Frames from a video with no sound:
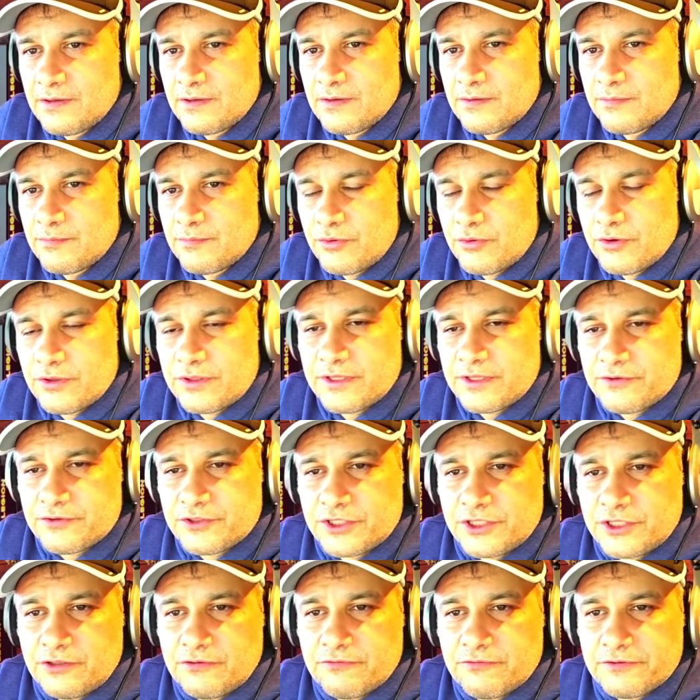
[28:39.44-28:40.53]
put their
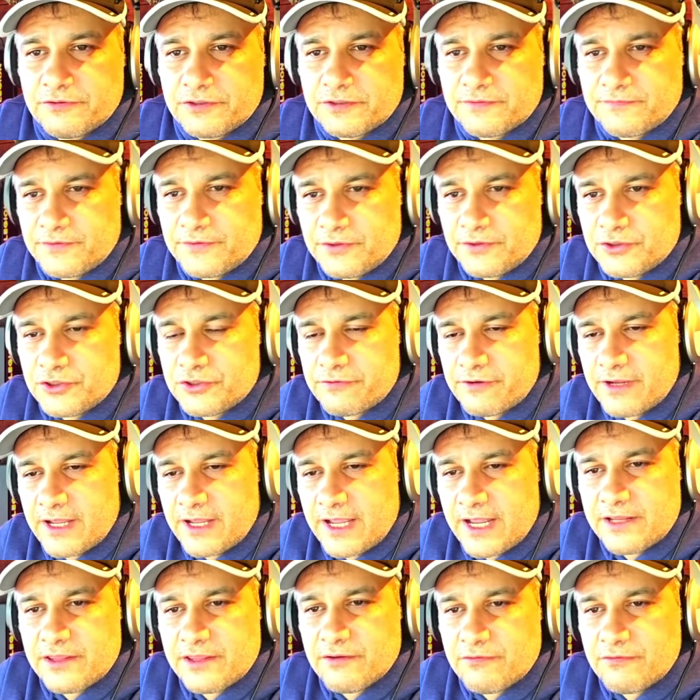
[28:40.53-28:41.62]
children's future
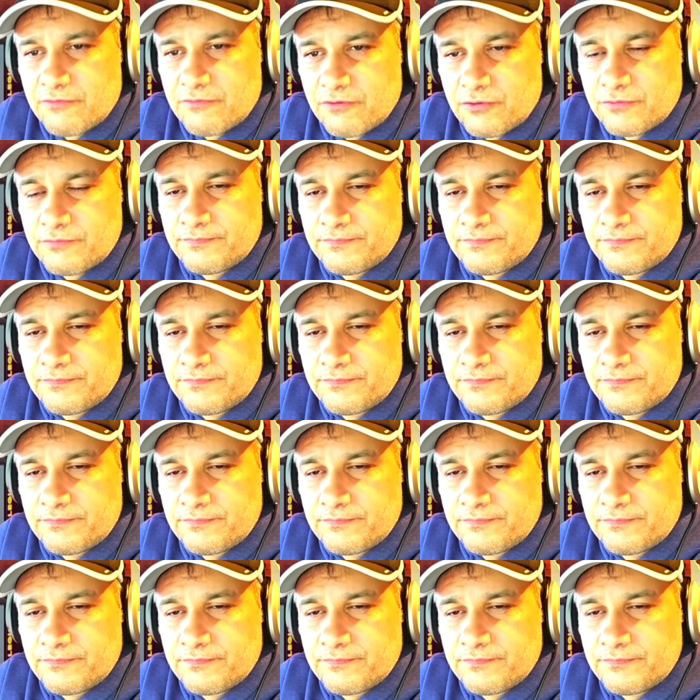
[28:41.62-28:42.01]
ahead of their own.